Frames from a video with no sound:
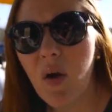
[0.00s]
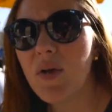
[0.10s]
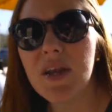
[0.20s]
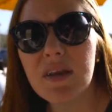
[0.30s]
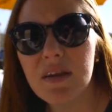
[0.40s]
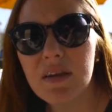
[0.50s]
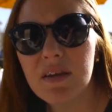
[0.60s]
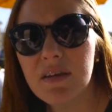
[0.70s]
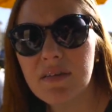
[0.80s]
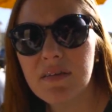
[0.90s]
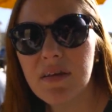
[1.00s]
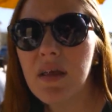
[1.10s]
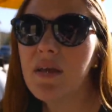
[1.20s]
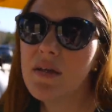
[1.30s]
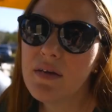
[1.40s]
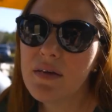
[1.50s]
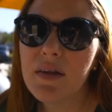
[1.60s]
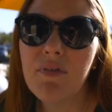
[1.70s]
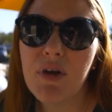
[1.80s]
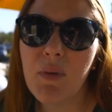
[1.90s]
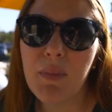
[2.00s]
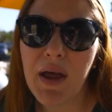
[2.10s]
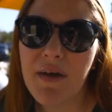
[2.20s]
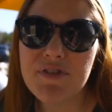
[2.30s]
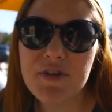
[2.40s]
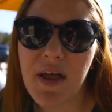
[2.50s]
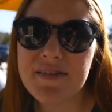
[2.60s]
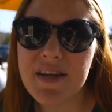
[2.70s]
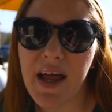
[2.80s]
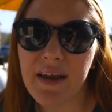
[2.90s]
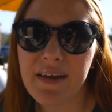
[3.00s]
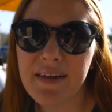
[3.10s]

Oh, we didn't? You never know. We might have to do that today.